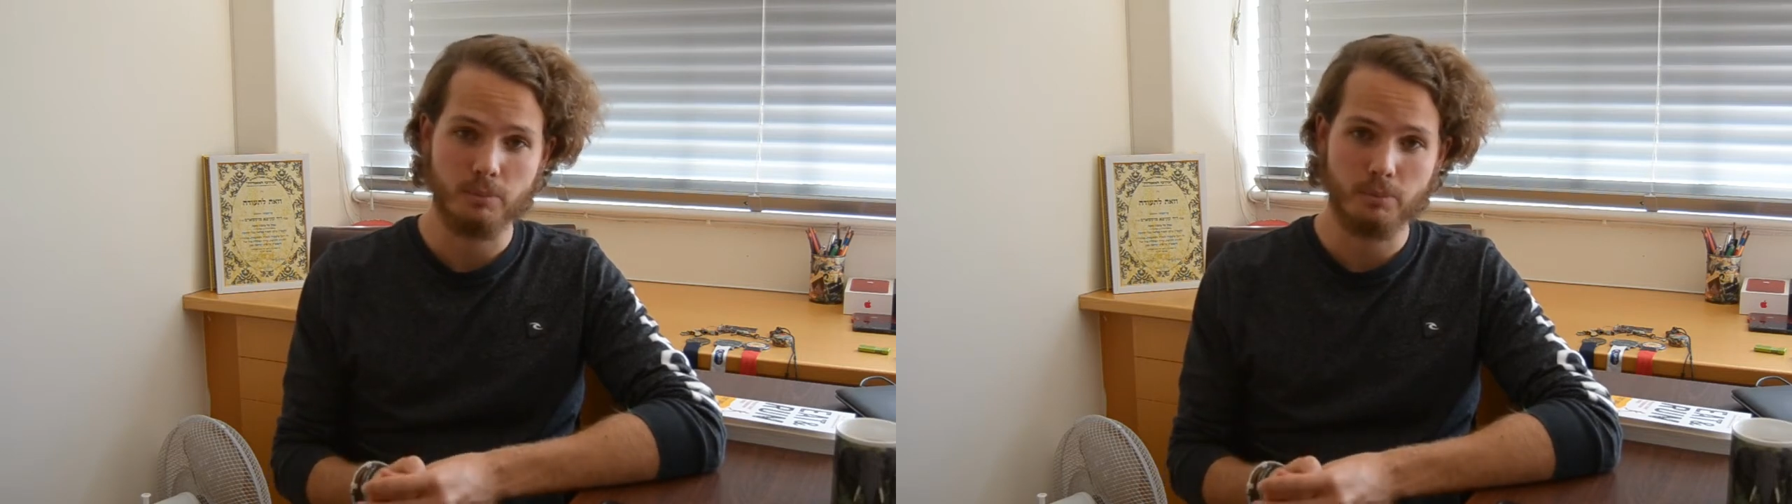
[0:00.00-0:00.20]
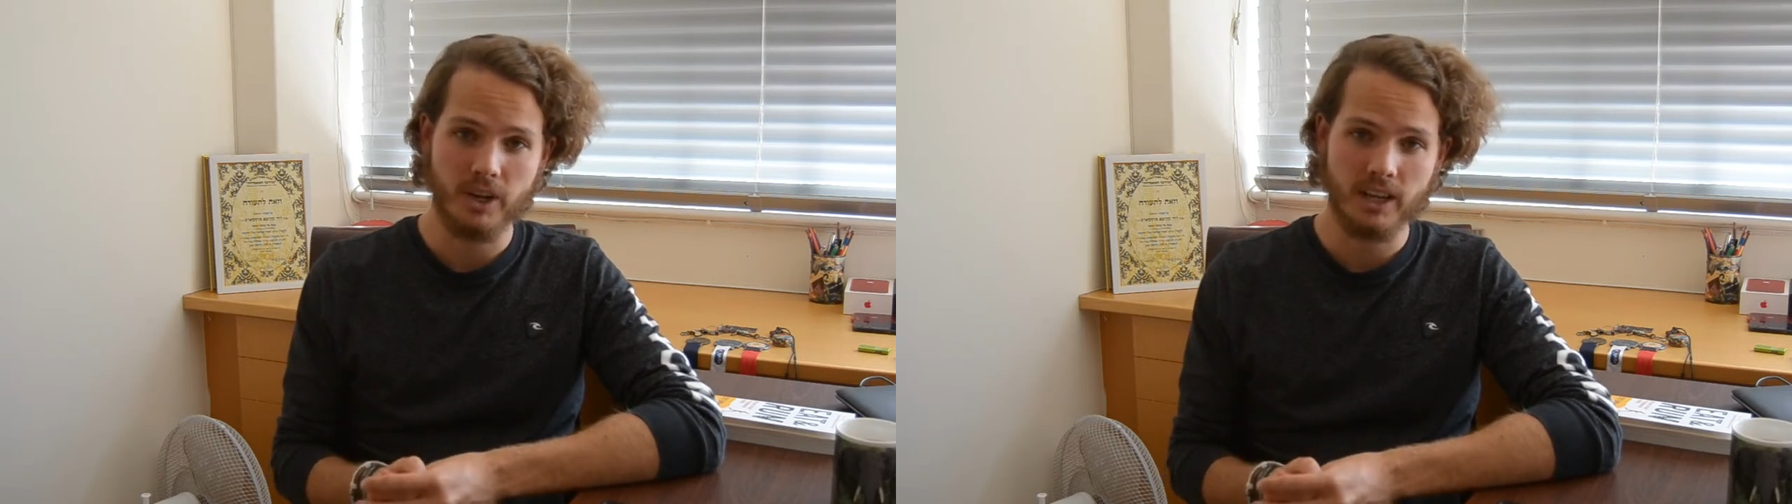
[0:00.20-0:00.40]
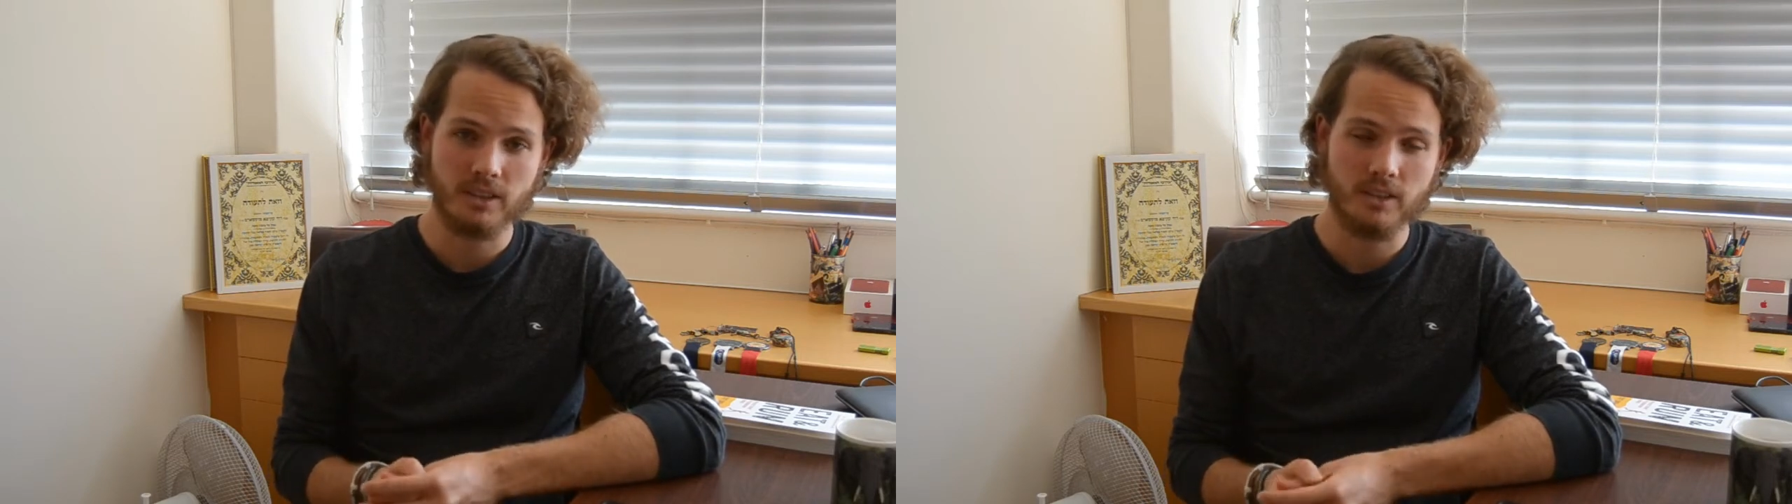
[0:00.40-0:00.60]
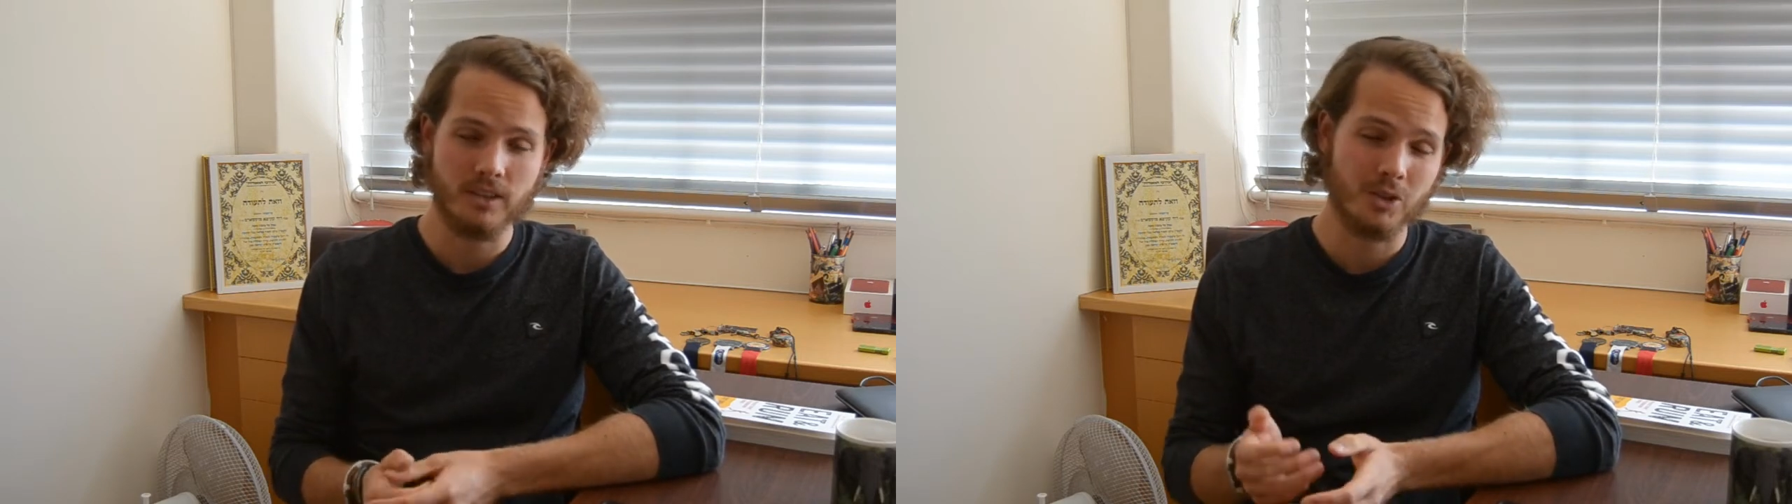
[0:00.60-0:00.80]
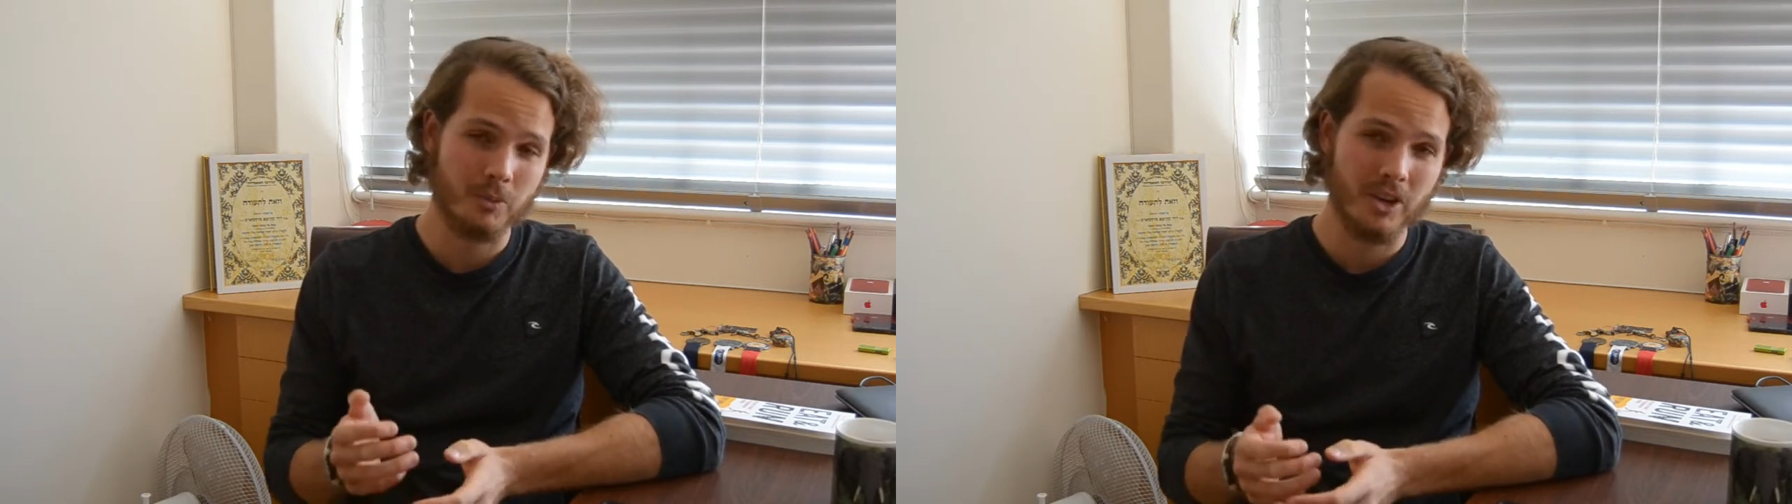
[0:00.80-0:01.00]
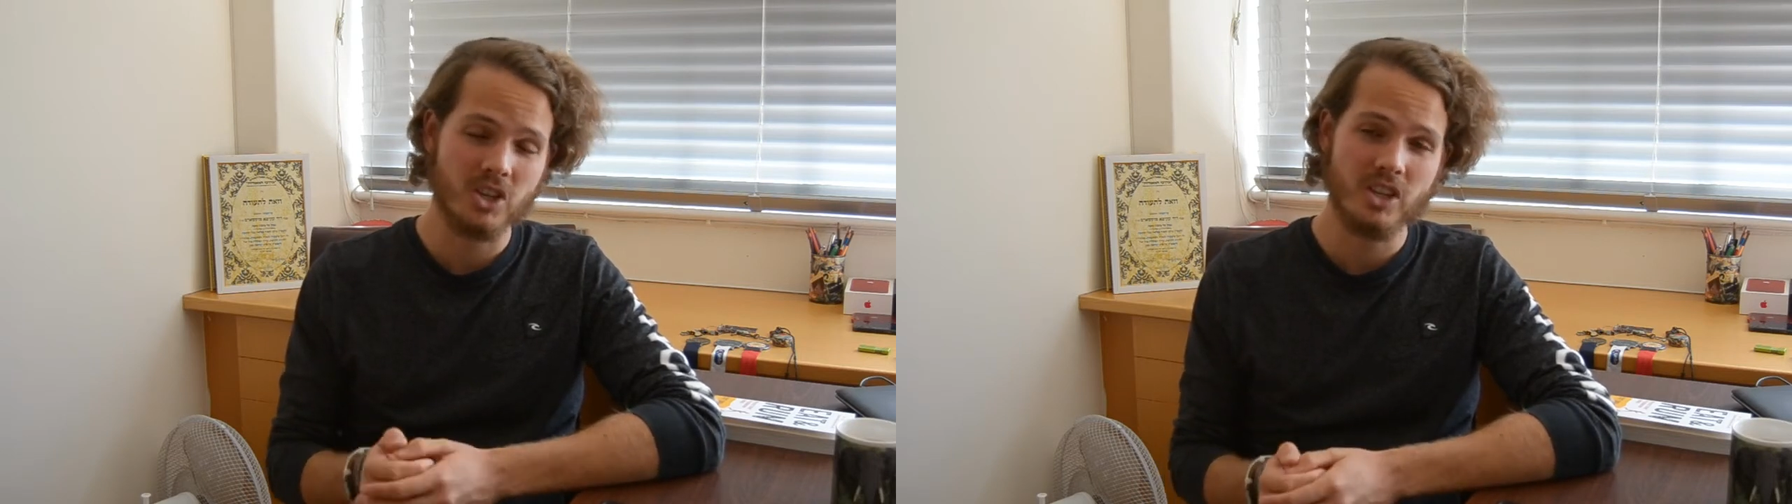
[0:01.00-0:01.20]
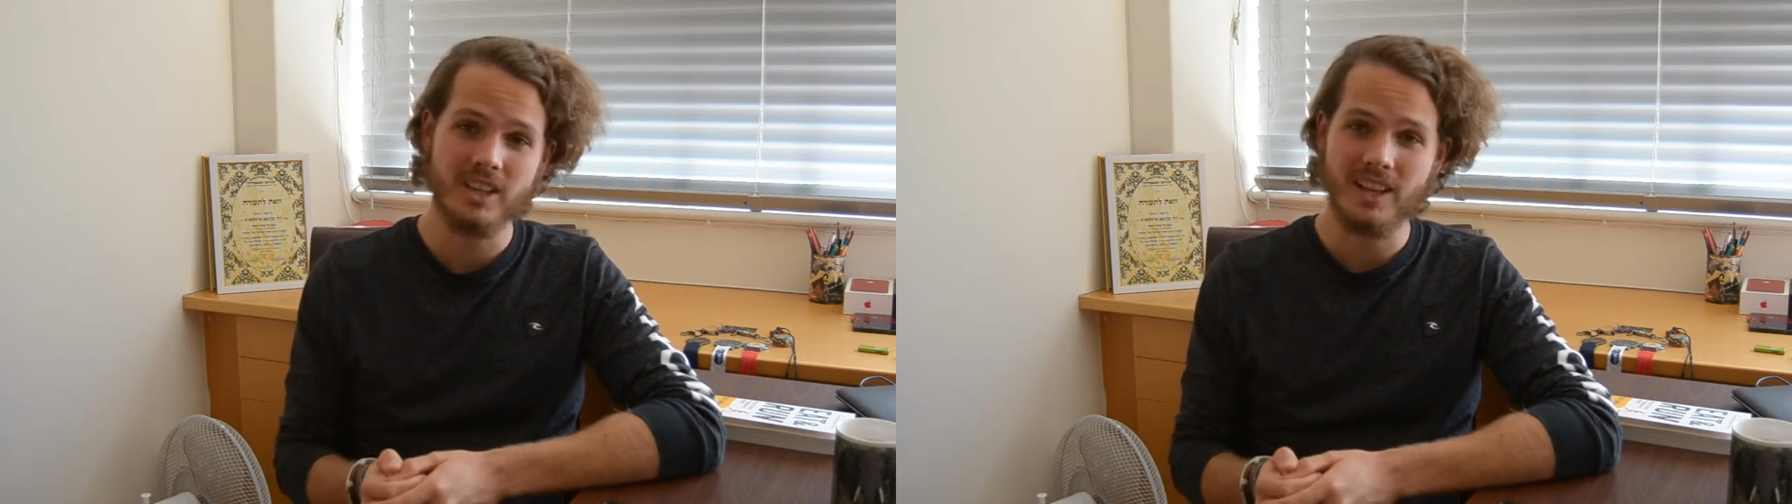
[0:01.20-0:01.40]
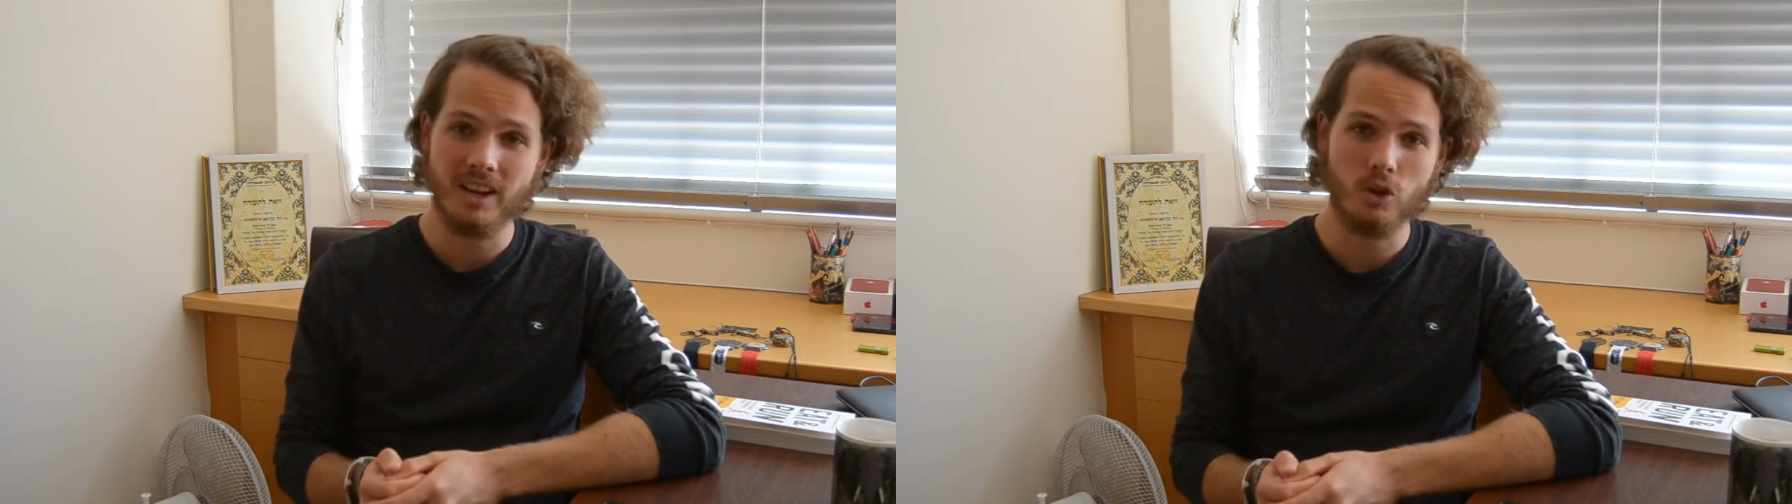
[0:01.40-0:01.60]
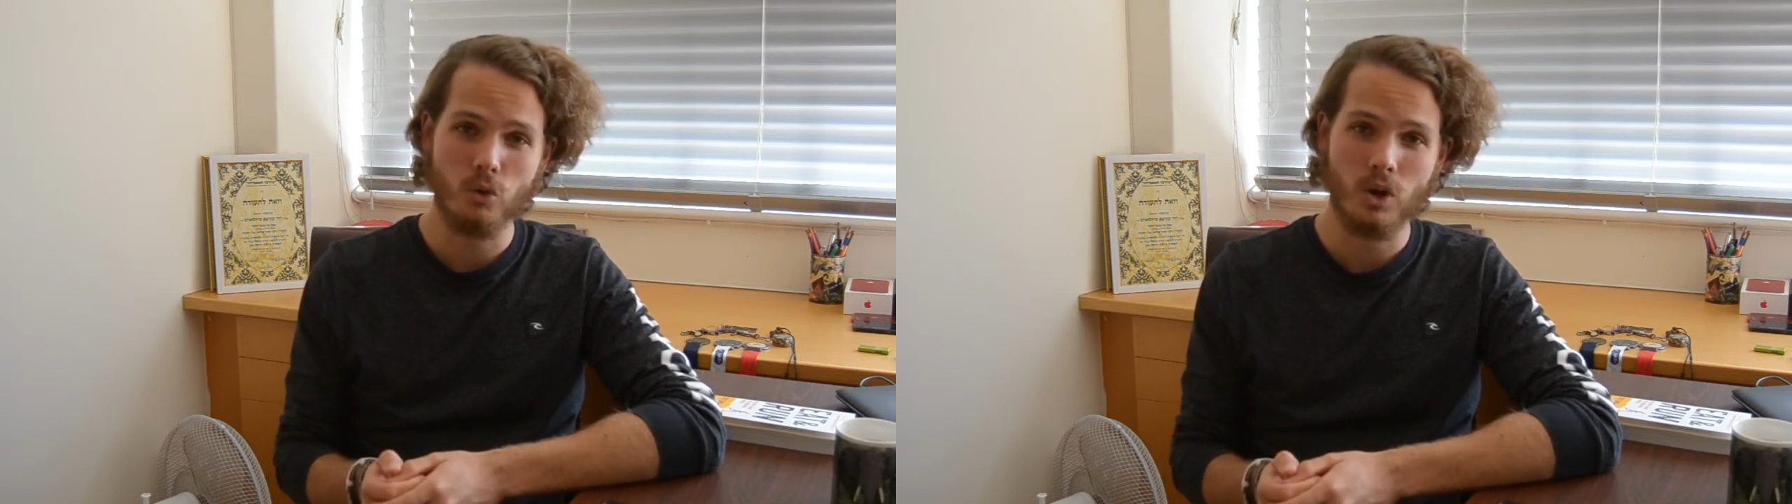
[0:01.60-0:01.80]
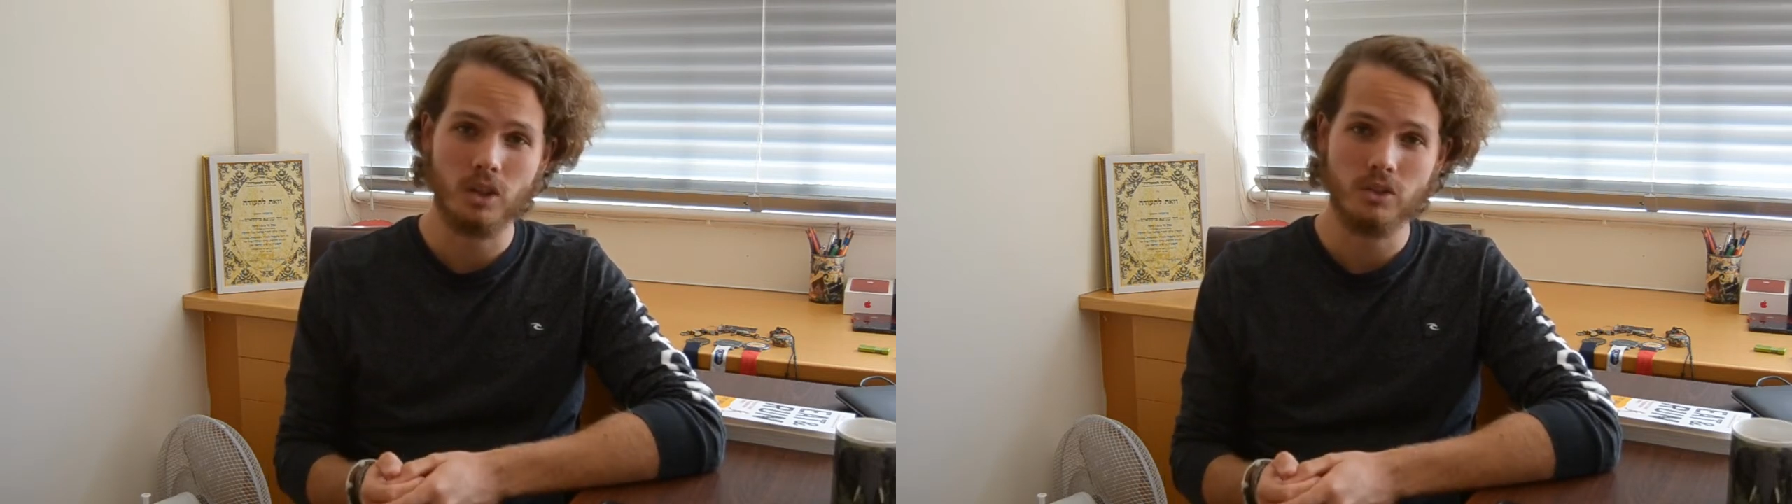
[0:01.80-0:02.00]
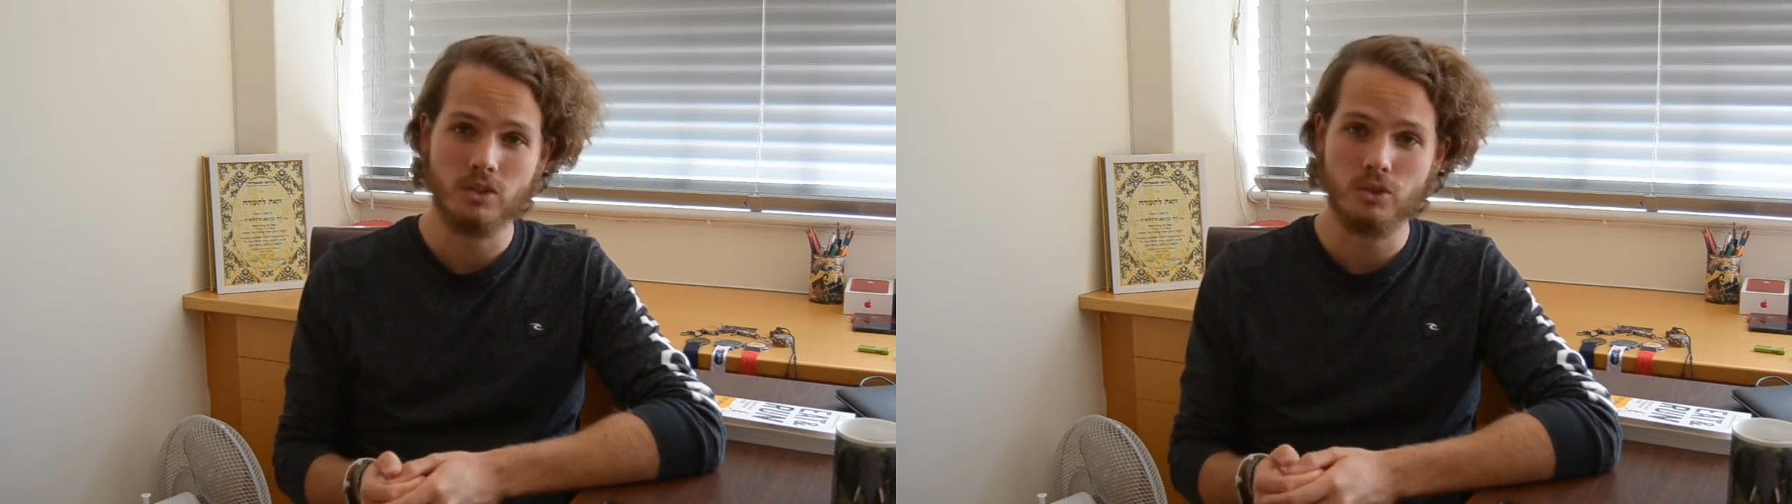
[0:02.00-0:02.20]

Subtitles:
practice, especially the younger ones who